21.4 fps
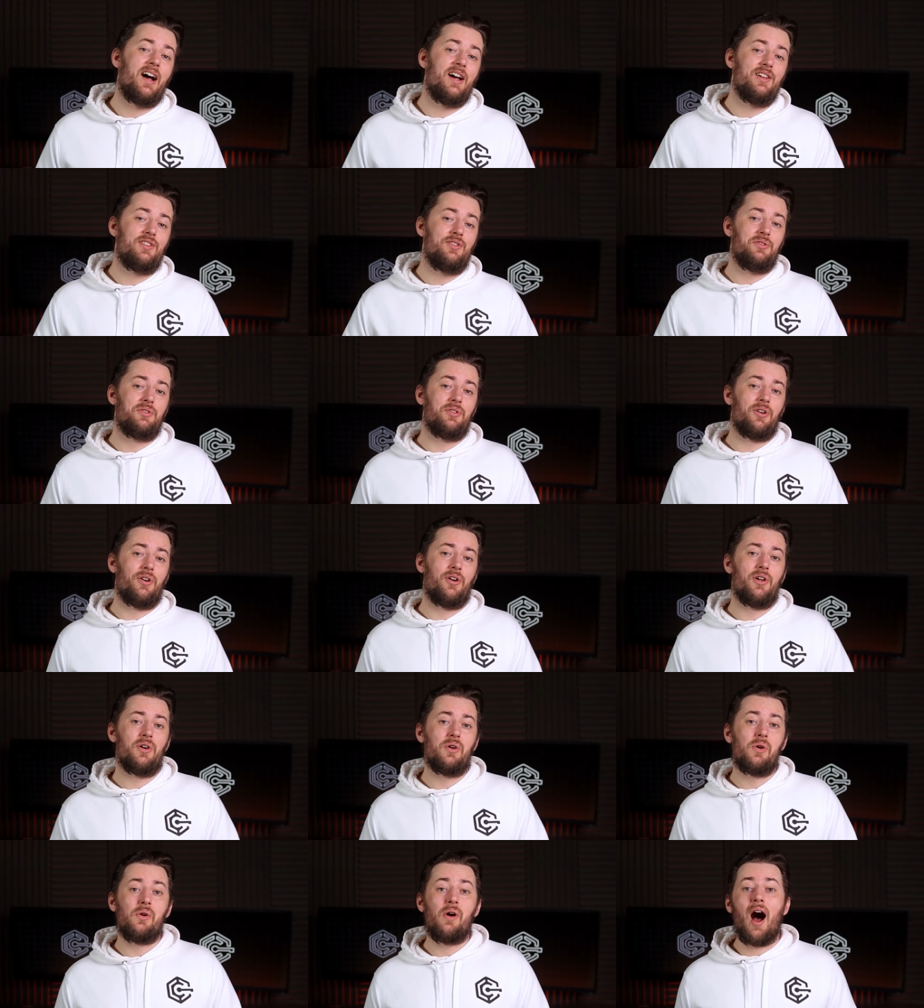A I
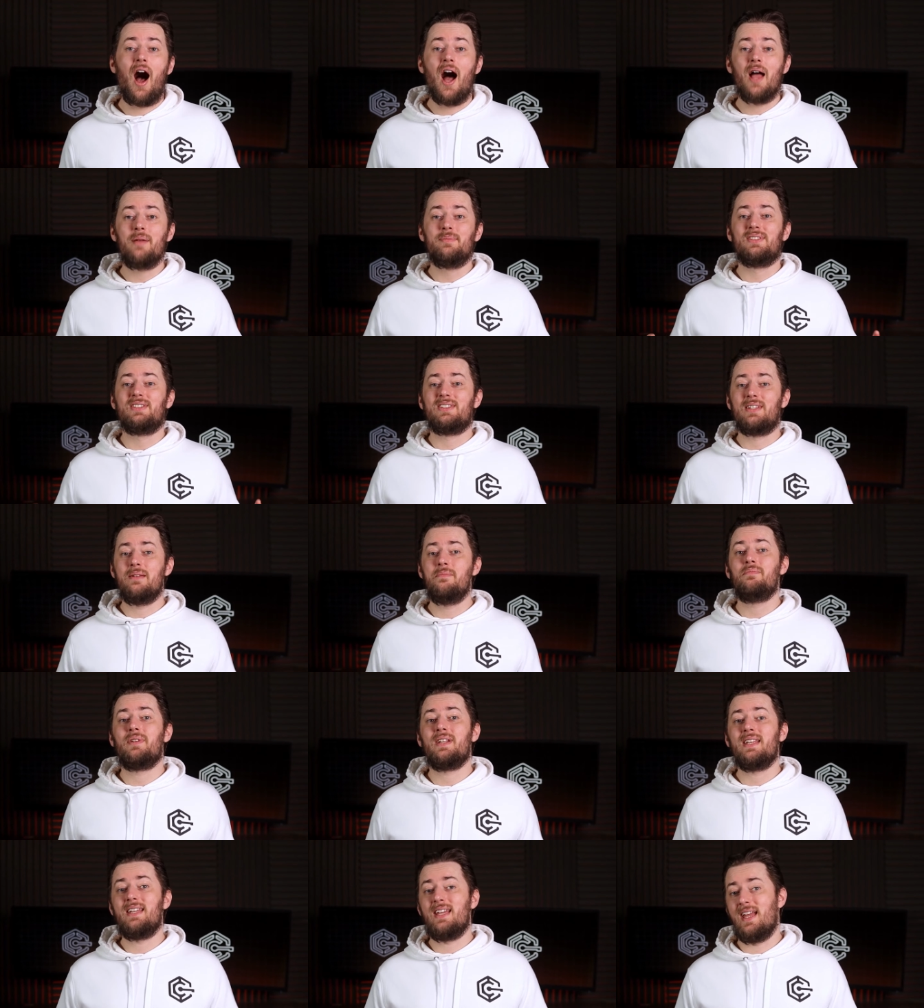tutorial, I'm
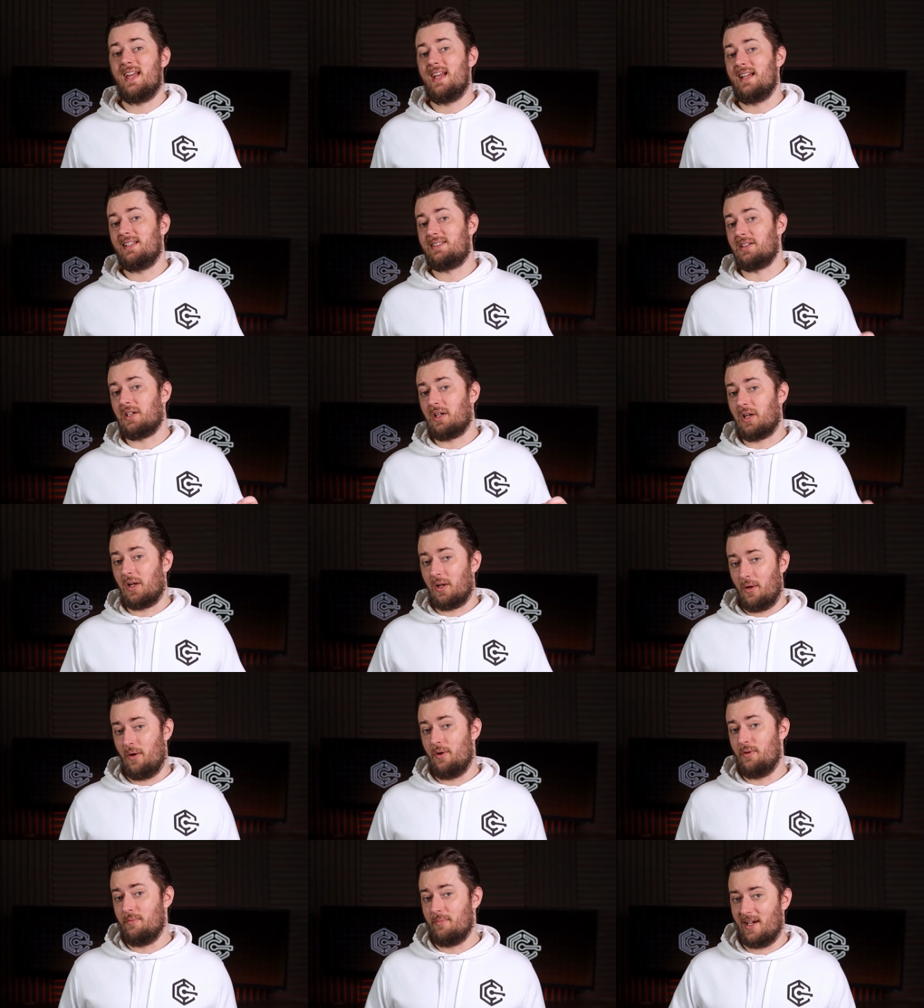simply here to
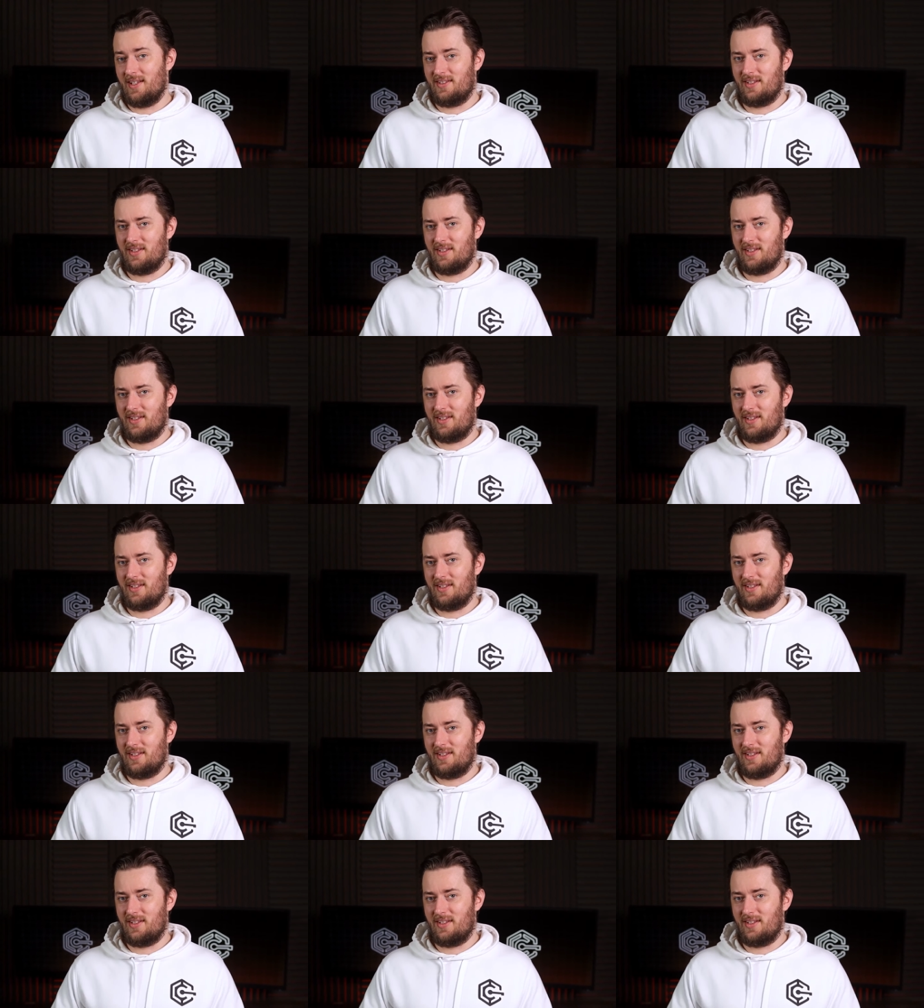clone